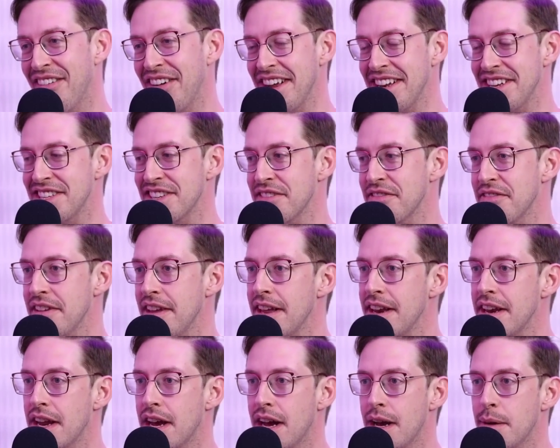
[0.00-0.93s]
went to
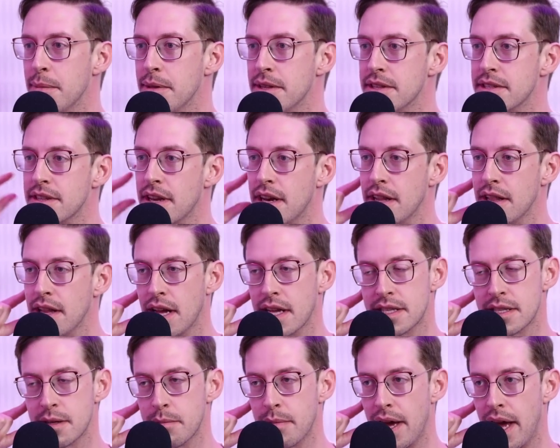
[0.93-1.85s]
Vietnam and saw
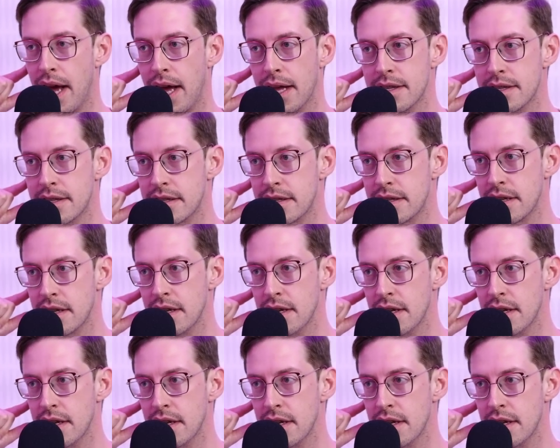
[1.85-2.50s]
lots of bats.